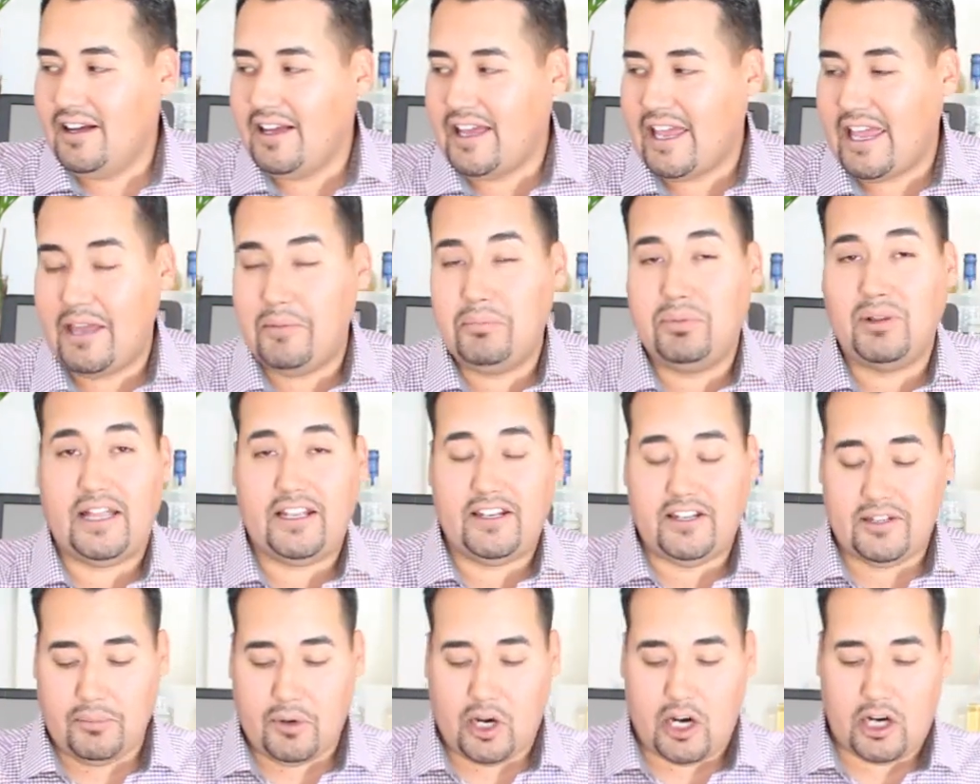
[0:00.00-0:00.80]
a
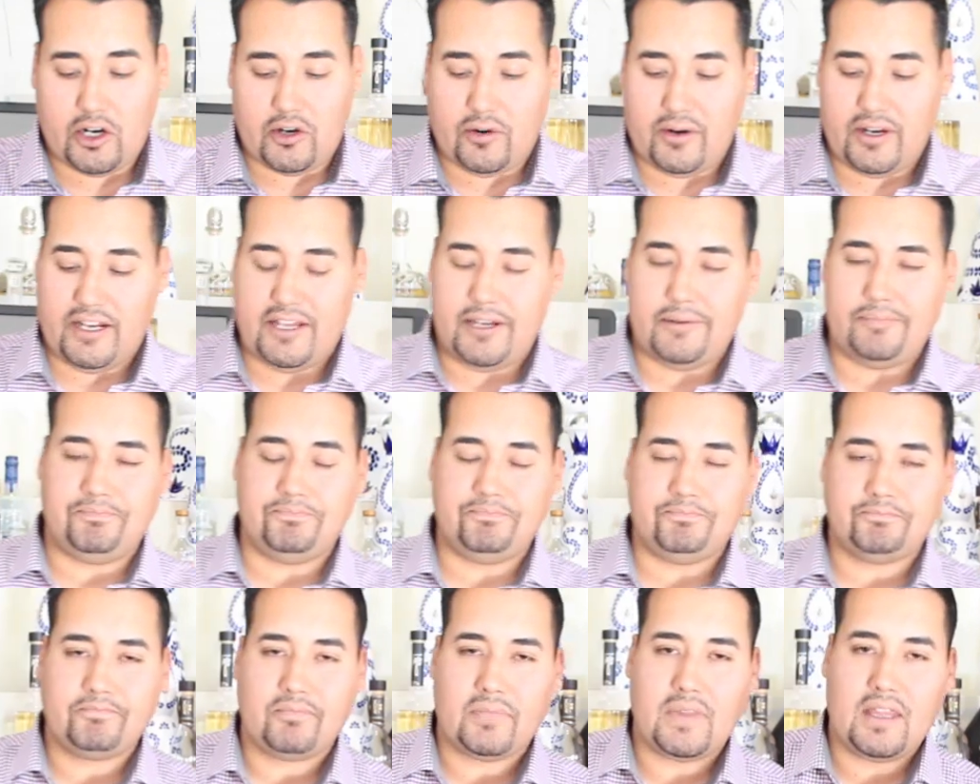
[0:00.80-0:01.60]
blended margarita,
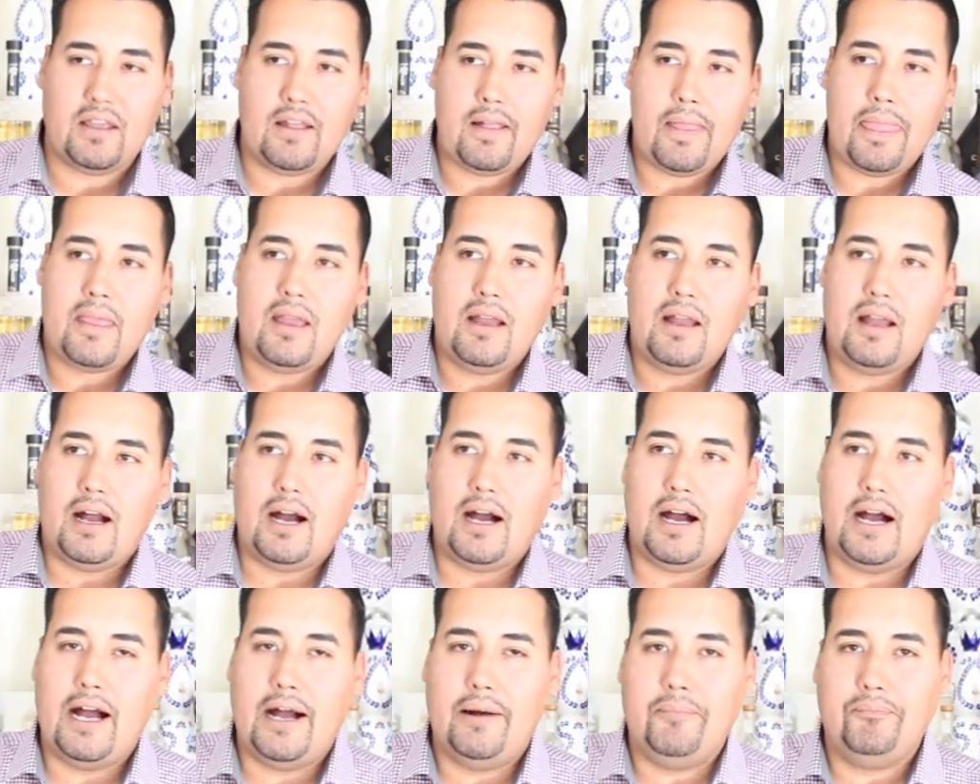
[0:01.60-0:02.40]

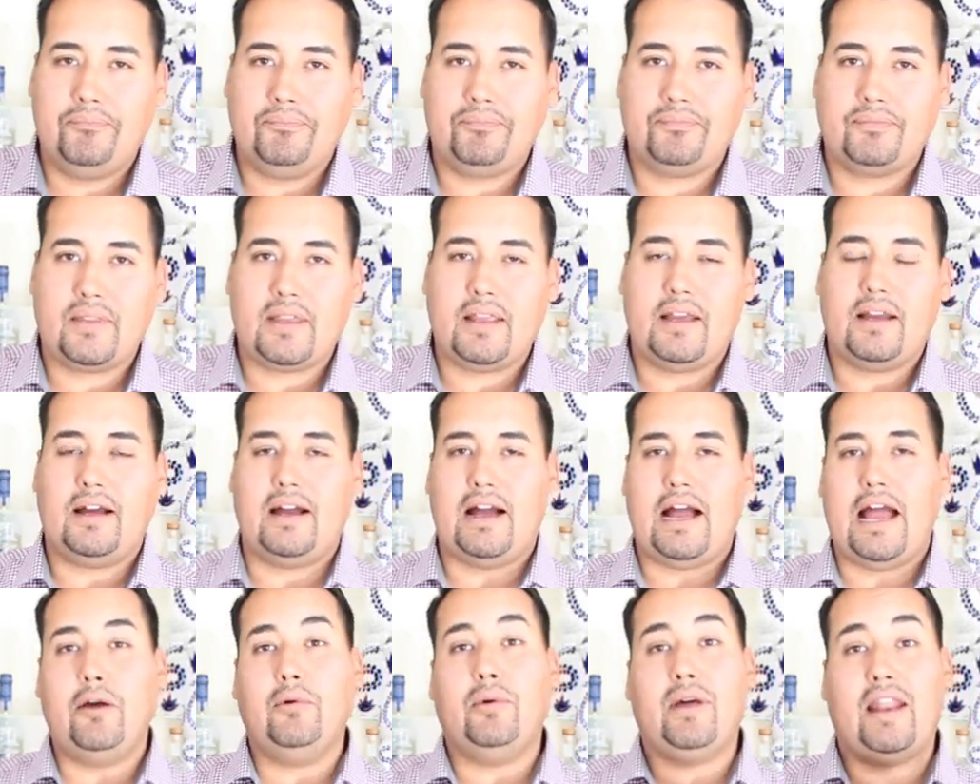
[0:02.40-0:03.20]

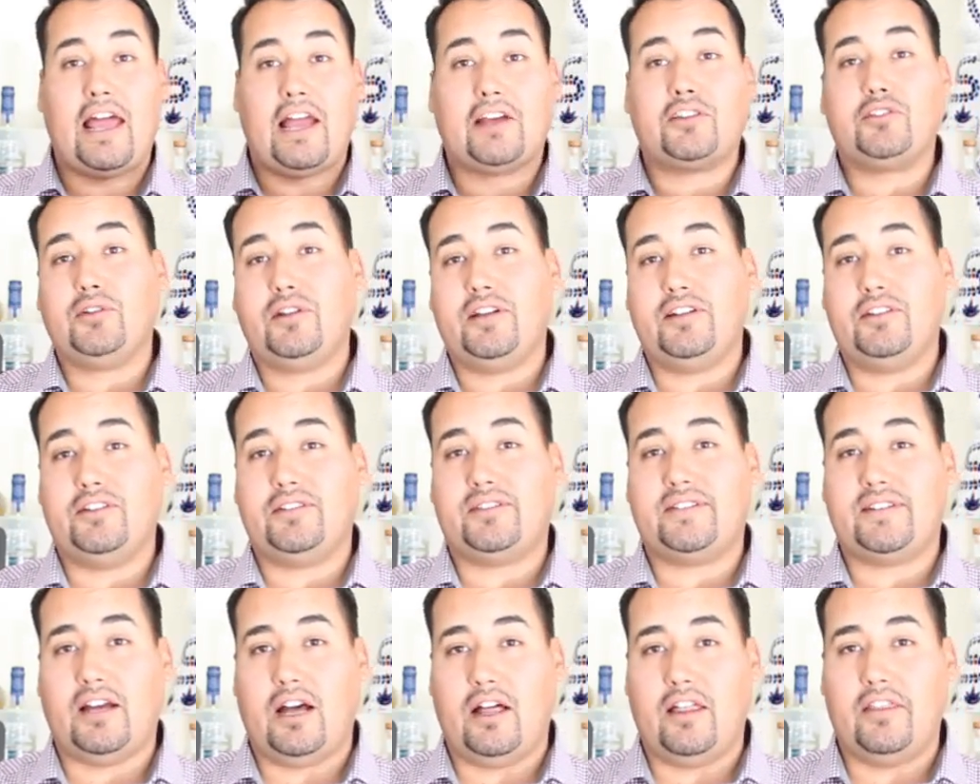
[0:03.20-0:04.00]
I would actually
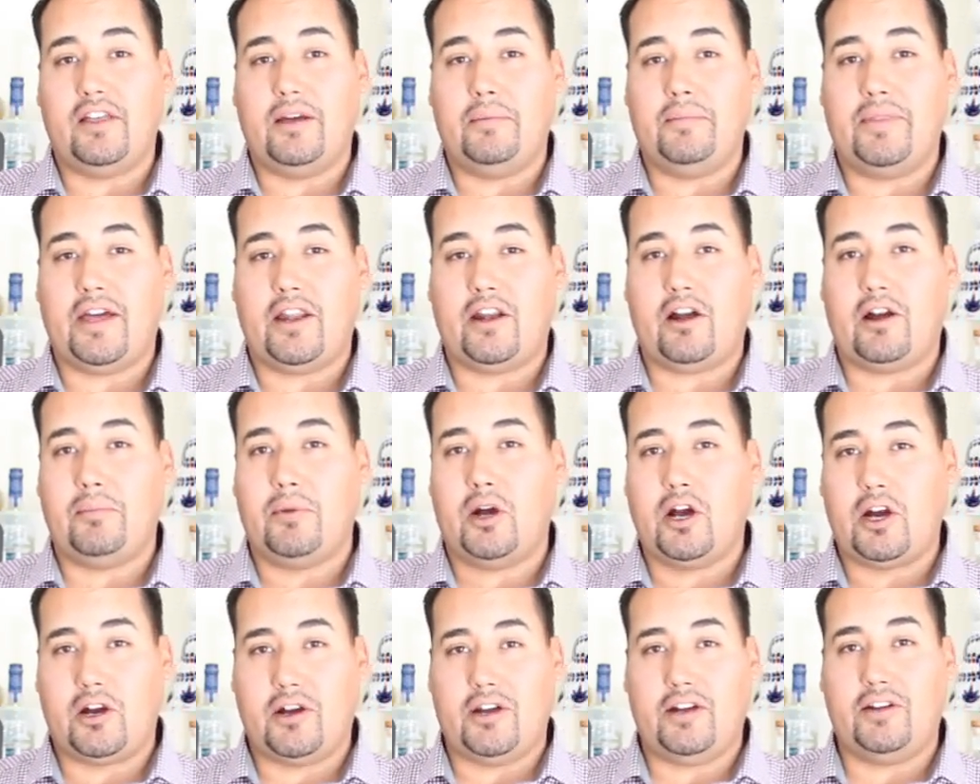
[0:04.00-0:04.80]
just tell them that our
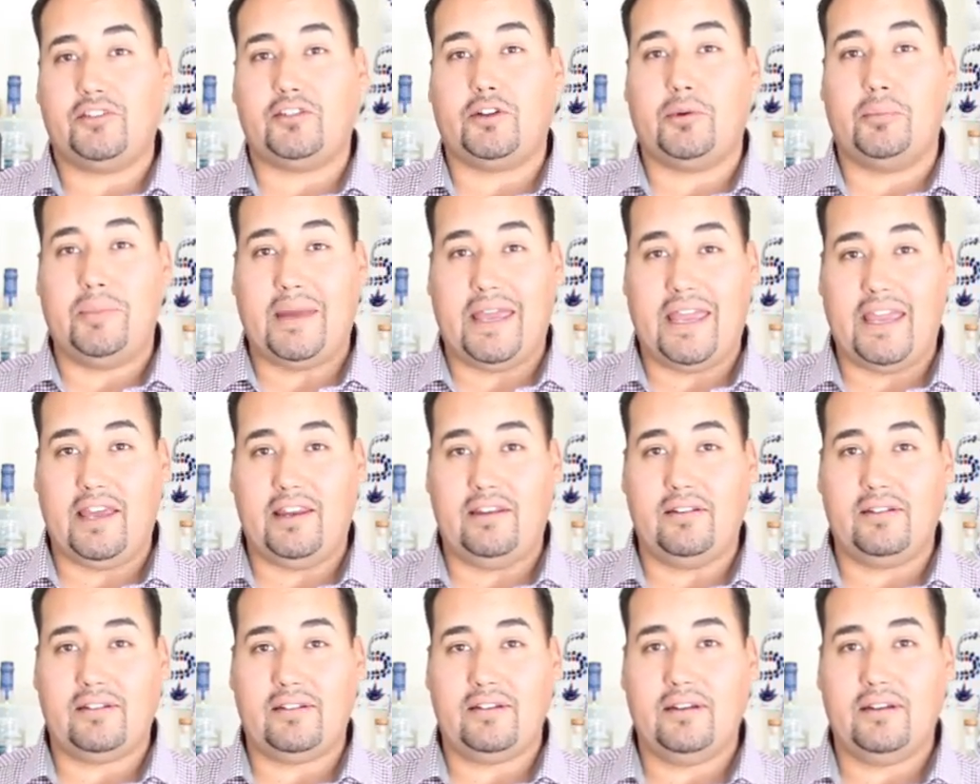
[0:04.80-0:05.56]
margaritas are made